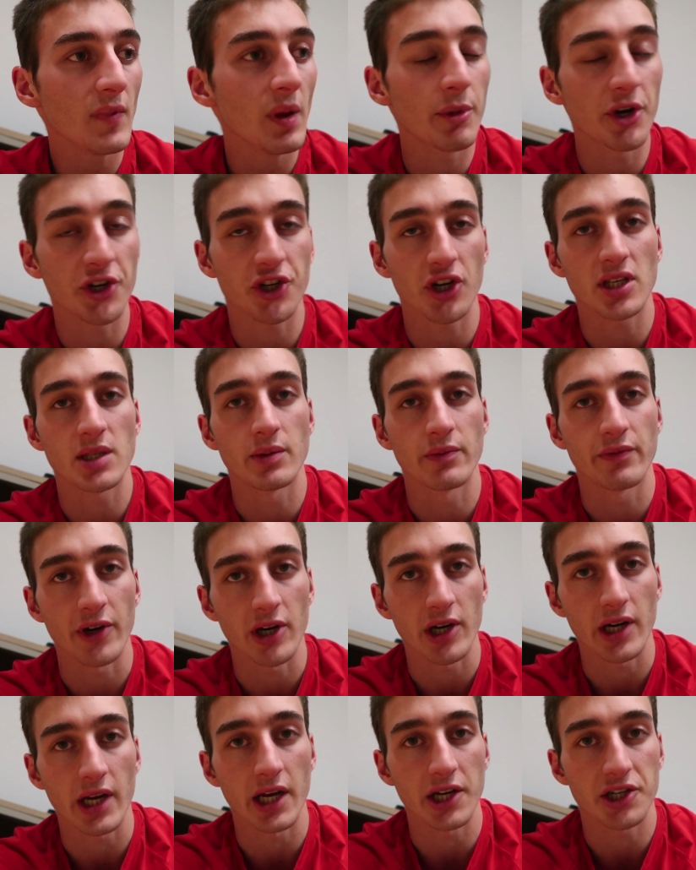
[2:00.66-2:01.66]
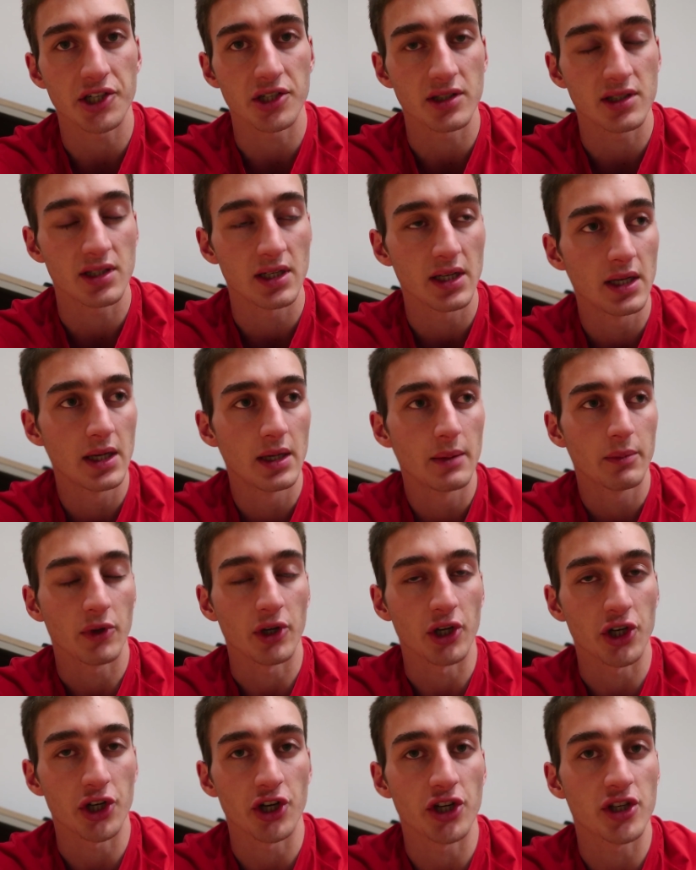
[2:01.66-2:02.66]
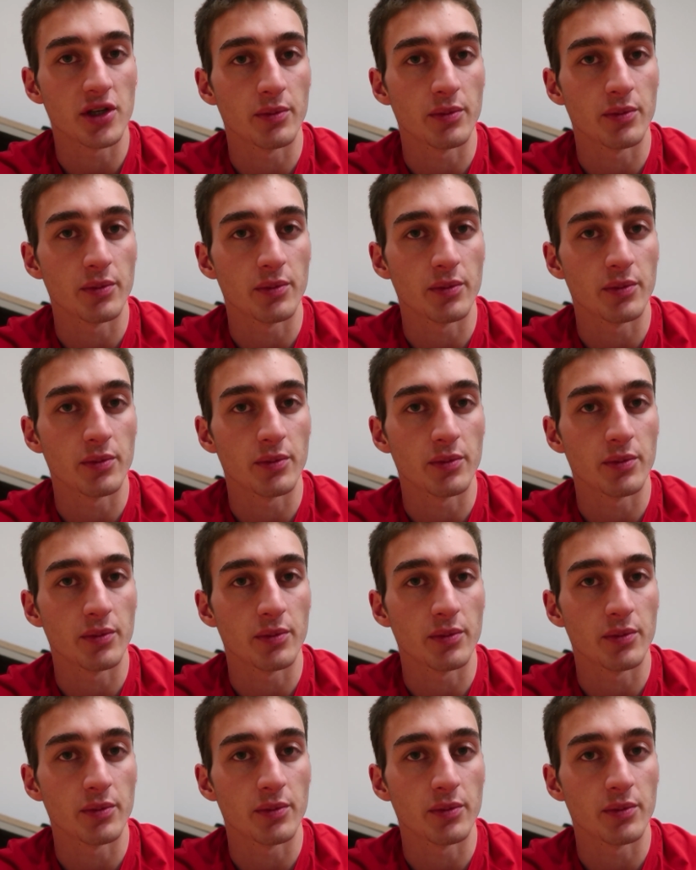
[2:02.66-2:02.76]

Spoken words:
gonna show you some variations. I'm gonna show